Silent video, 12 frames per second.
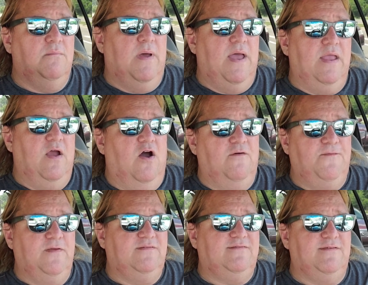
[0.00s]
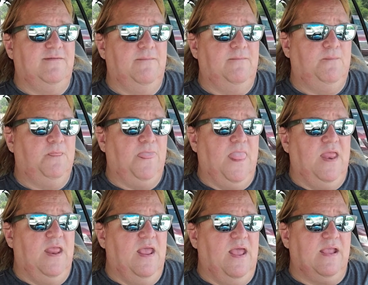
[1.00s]
my office.
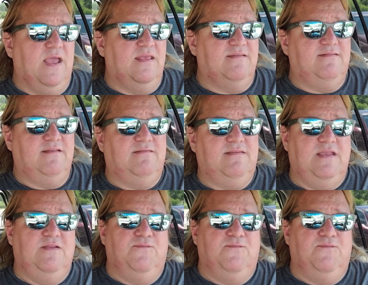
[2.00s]
I got a 16